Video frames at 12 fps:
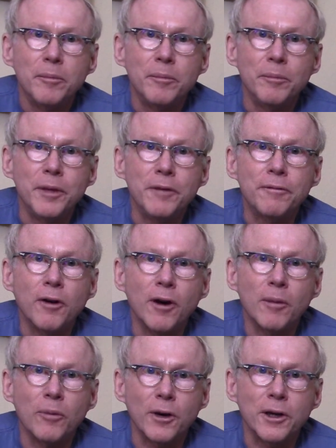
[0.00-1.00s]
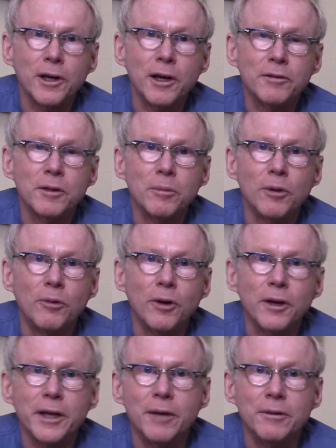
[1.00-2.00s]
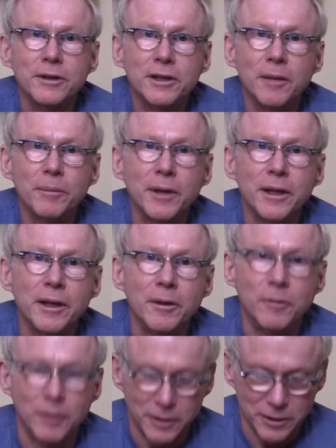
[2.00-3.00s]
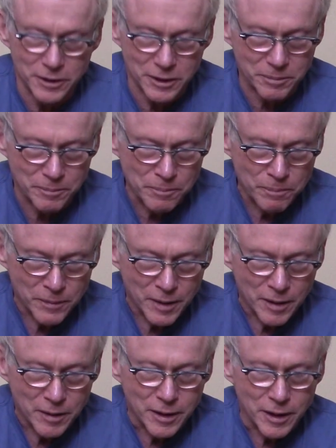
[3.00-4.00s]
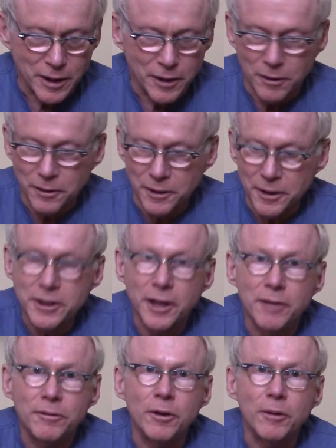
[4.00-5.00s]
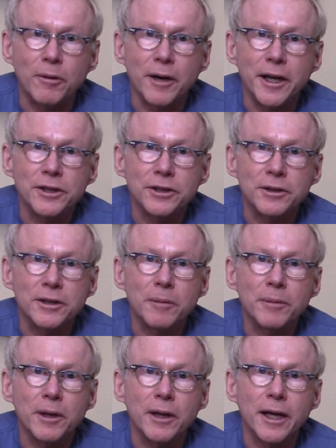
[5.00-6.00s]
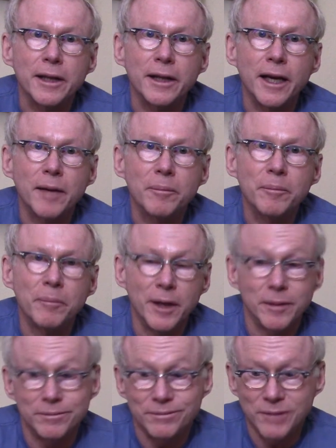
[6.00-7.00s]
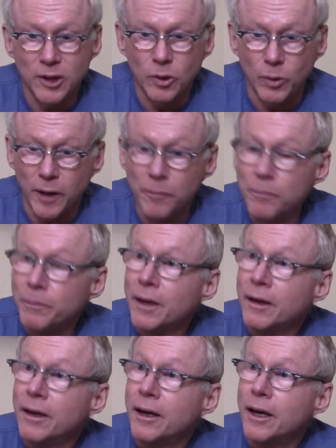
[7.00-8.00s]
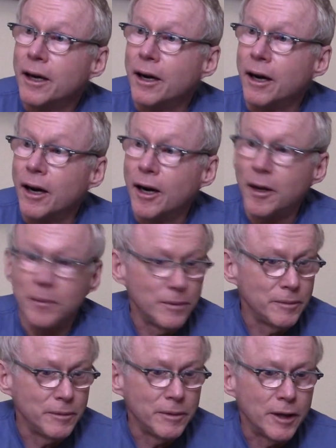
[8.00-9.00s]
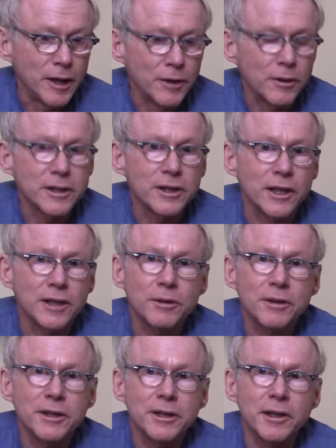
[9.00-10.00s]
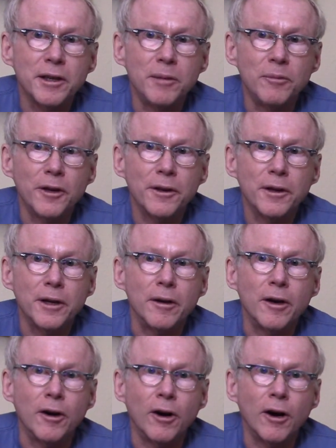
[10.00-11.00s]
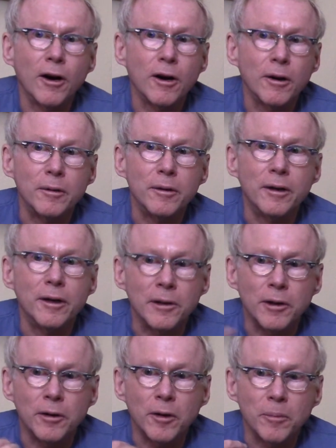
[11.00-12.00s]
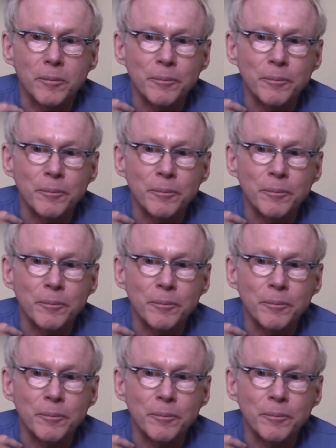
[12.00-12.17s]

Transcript: be far more comfortable working with something that was, in the 10-foot range or something like that, but oh well. Other accessories that come with it are a little